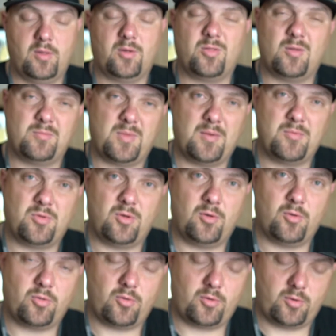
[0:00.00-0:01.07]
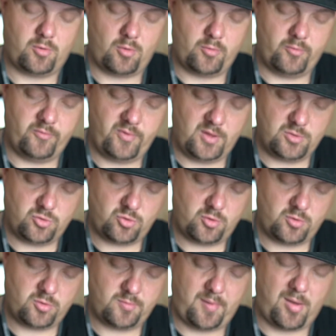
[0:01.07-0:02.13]
Sometimes she goes on her own
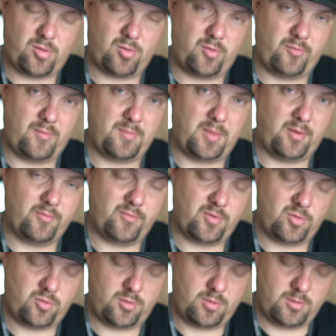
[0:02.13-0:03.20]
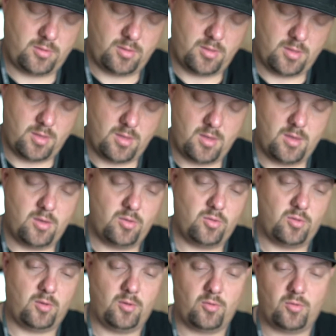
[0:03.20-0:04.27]
venture, especially when I'm like fishing.
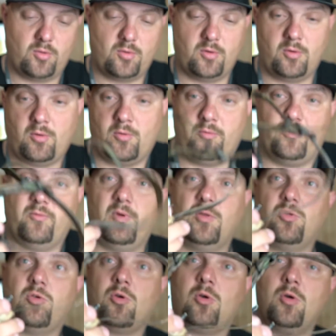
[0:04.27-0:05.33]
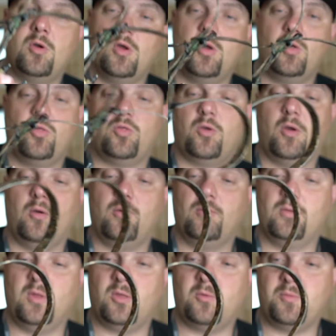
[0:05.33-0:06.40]
She goes on her own venture,
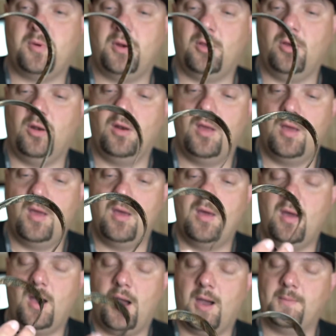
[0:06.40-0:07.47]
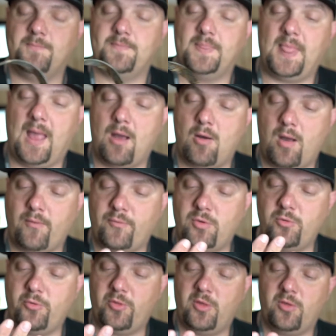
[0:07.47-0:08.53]
so that's pretty good. Now, I've
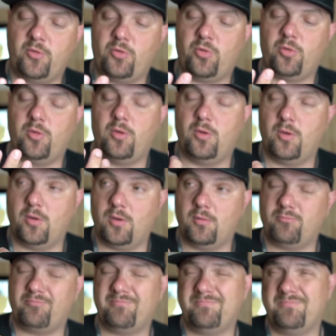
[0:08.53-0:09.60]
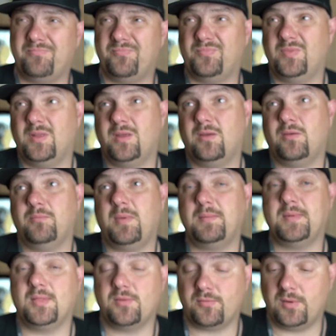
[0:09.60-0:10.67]
used this
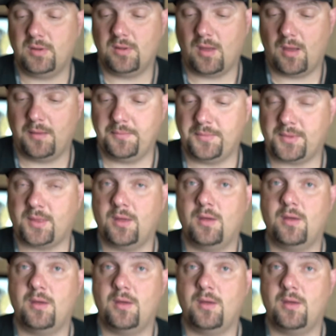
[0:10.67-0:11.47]
maybe 3 times.